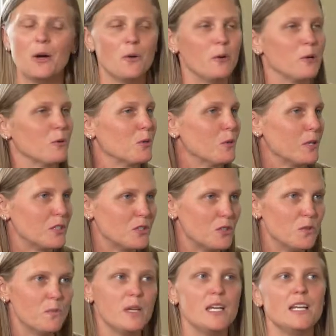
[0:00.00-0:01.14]
We were doing
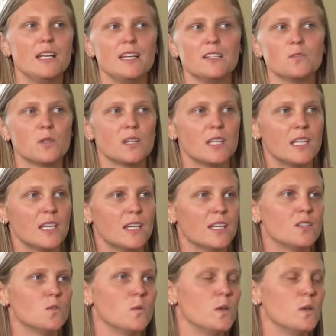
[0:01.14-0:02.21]
Zoom meetings with the kids.